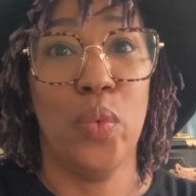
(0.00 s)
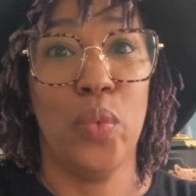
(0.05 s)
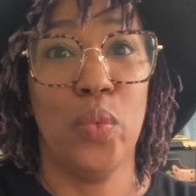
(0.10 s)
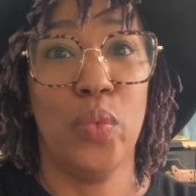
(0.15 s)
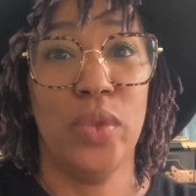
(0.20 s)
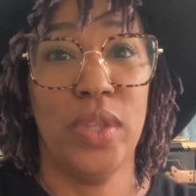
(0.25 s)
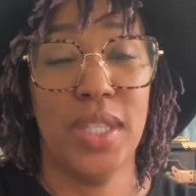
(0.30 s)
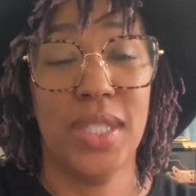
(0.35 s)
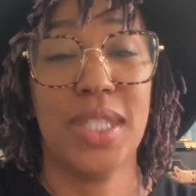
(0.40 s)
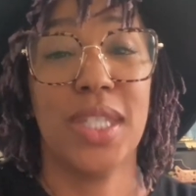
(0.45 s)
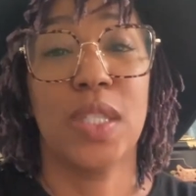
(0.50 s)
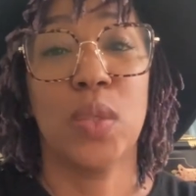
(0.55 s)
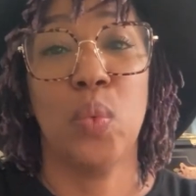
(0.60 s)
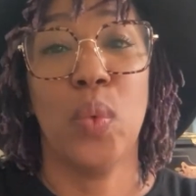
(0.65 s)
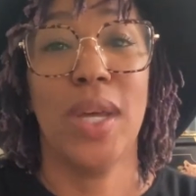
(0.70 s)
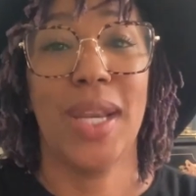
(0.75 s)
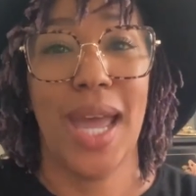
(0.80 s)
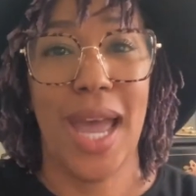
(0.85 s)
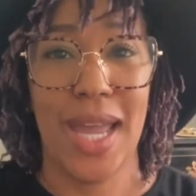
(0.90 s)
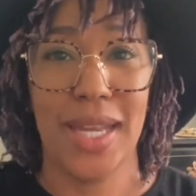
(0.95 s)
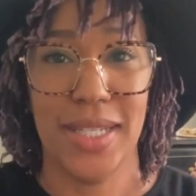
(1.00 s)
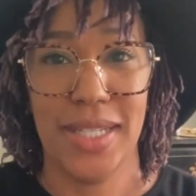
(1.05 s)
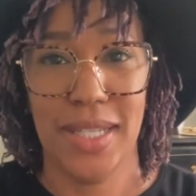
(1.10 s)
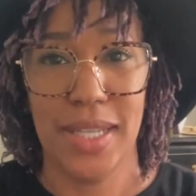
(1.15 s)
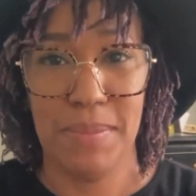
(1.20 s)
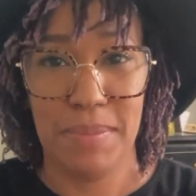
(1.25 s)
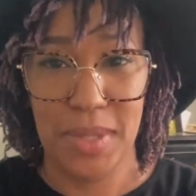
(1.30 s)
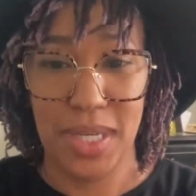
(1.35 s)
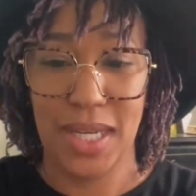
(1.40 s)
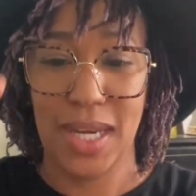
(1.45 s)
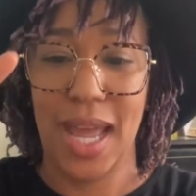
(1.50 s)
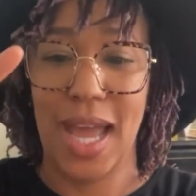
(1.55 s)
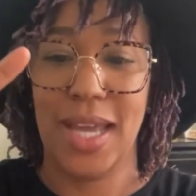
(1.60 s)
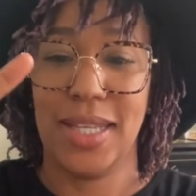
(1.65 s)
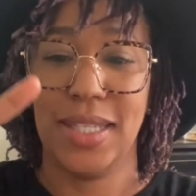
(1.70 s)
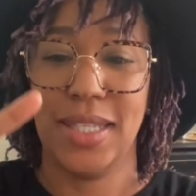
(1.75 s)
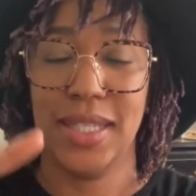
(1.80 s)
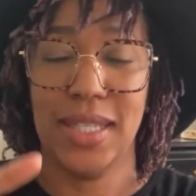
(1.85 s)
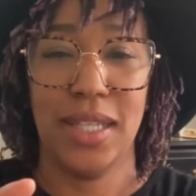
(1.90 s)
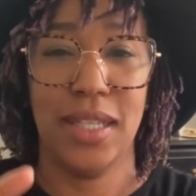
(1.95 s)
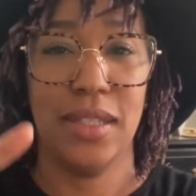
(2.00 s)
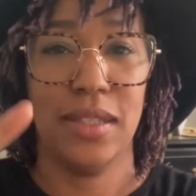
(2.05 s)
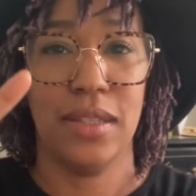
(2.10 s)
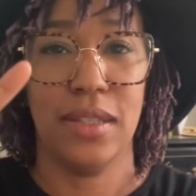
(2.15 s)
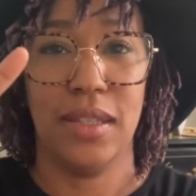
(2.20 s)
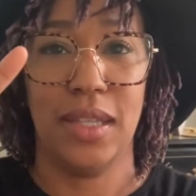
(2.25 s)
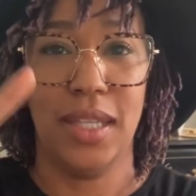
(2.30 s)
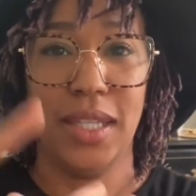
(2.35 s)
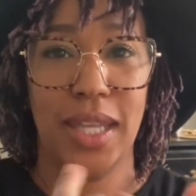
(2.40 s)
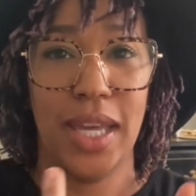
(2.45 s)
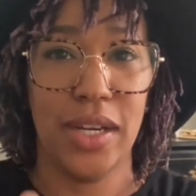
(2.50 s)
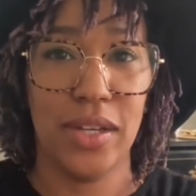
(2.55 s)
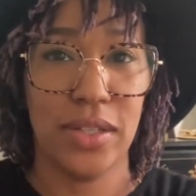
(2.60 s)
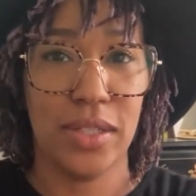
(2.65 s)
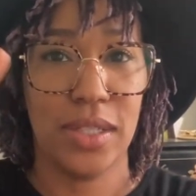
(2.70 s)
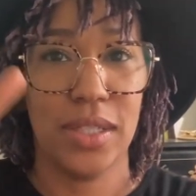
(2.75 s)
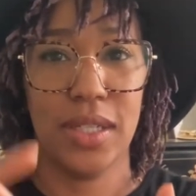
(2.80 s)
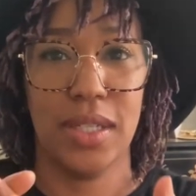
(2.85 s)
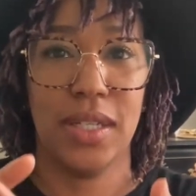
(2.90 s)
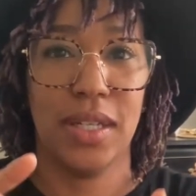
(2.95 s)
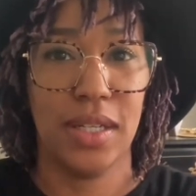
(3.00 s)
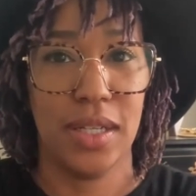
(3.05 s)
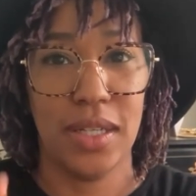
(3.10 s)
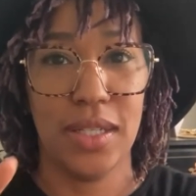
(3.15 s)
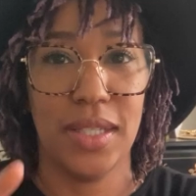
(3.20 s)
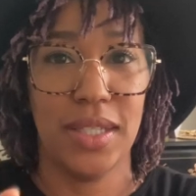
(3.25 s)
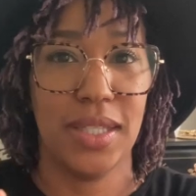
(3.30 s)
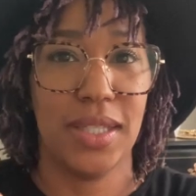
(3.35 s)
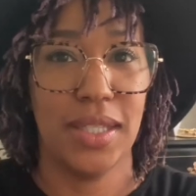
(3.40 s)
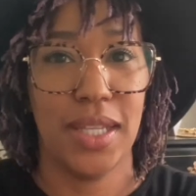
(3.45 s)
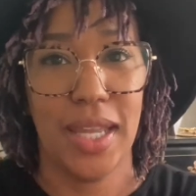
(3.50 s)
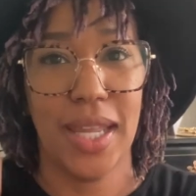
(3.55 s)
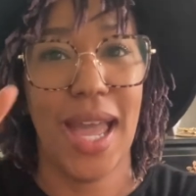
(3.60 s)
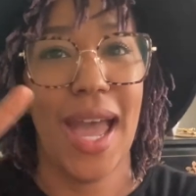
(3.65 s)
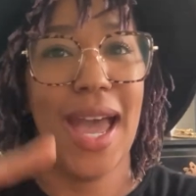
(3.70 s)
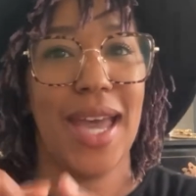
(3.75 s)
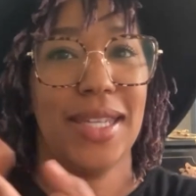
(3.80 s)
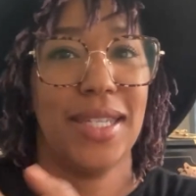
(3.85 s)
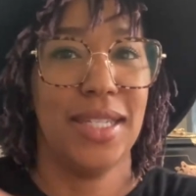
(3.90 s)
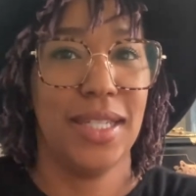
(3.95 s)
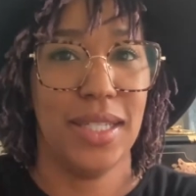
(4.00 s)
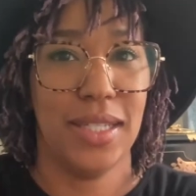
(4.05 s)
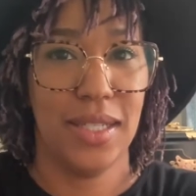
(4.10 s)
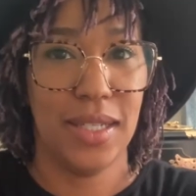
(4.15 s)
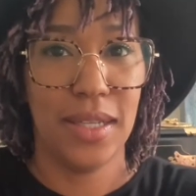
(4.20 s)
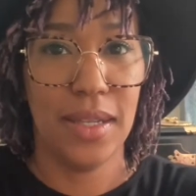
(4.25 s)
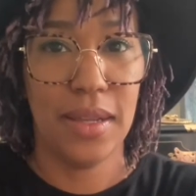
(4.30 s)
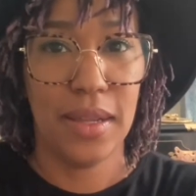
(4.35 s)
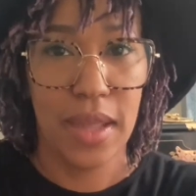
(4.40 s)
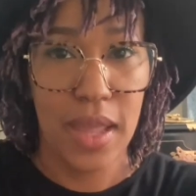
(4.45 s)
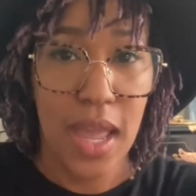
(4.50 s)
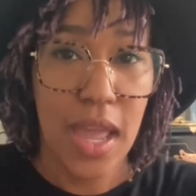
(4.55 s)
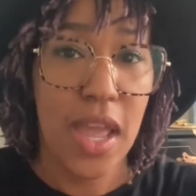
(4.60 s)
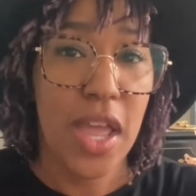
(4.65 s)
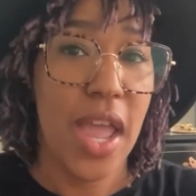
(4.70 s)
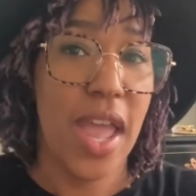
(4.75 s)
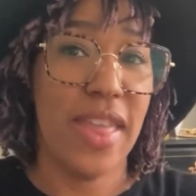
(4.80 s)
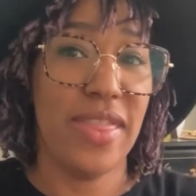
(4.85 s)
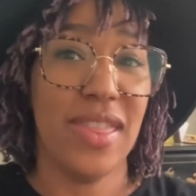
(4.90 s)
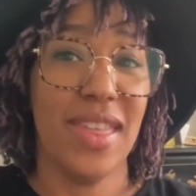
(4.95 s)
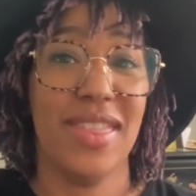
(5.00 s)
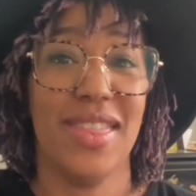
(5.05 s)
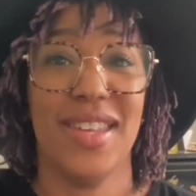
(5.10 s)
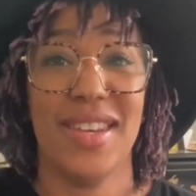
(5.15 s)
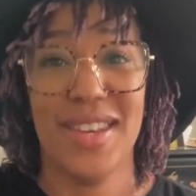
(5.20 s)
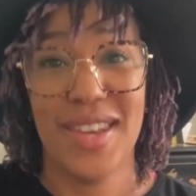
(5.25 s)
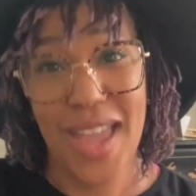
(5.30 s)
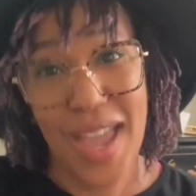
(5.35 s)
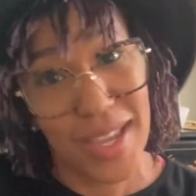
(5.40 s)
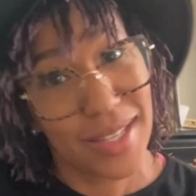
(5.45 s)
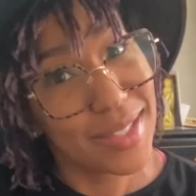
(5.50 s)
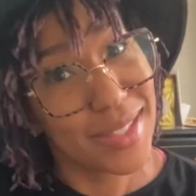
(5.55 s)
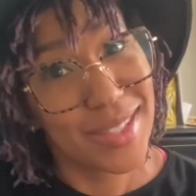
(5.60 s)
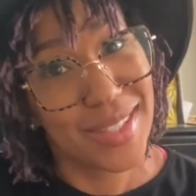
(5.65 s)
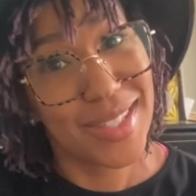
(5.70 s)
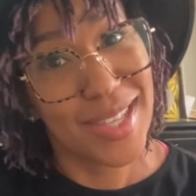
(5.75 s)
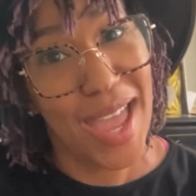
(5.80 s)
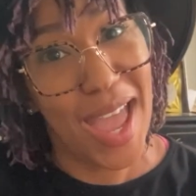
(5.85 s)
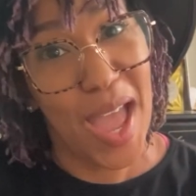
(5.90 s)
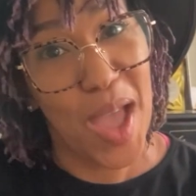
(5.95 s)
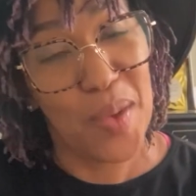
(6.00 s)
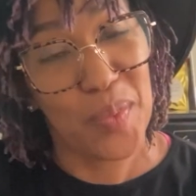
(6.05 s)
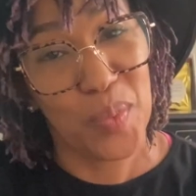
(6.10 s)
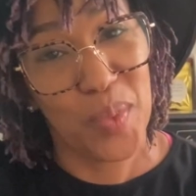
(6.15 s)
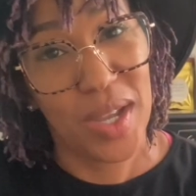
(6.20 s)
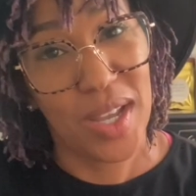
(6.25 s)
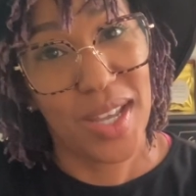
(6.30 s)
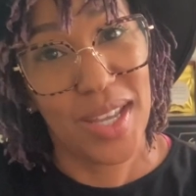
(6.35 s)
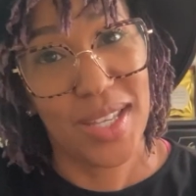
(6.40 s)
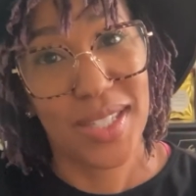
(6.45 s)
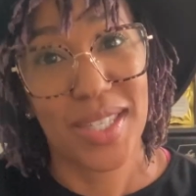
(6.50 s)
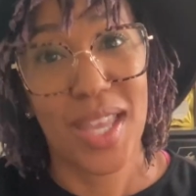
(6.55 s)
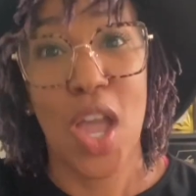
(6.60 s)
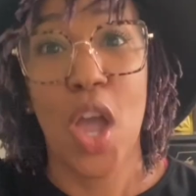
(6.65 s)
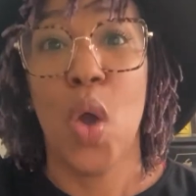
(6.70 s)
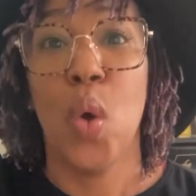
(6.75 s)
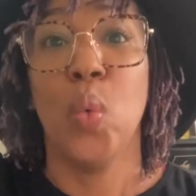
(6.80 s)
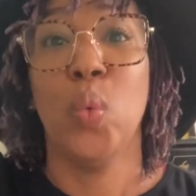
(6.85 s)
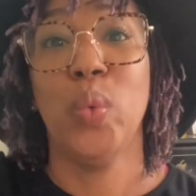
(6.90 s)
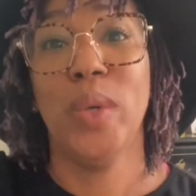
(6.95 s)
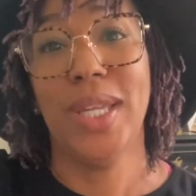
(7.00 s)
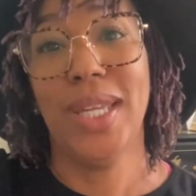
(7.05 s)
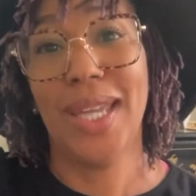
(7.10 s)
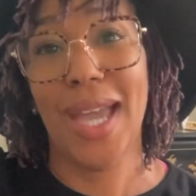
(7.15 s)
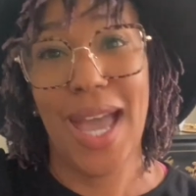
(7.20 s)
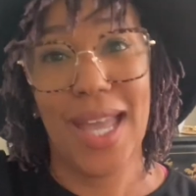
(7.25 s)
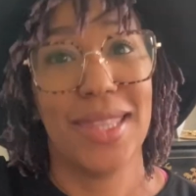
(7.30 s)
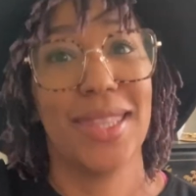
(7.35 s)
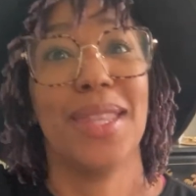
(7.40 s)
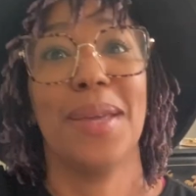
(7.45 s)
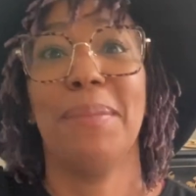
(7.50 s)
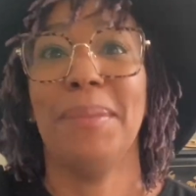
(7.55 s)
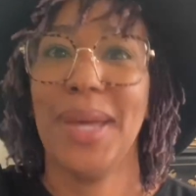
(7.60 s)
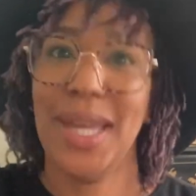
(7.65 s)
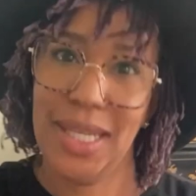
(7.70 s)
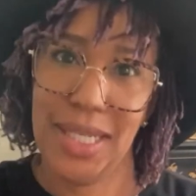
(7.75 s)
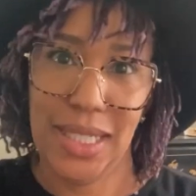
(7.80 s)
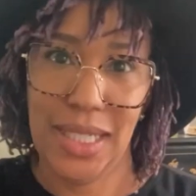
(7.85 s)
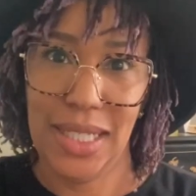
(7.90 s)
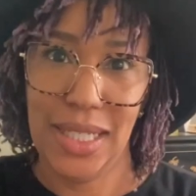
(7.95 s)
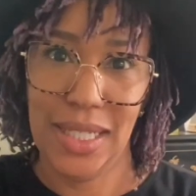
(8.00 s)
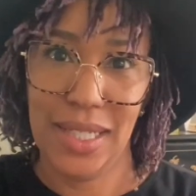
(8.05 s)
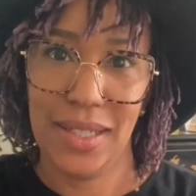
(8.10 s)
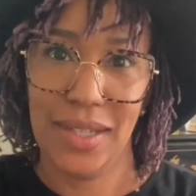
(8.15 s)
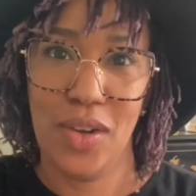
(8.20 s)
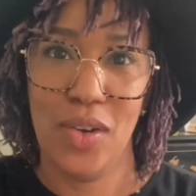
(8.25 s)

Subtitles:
this is what I did, meaning I sent the letters, this day I did it. And then the next tab was we got the money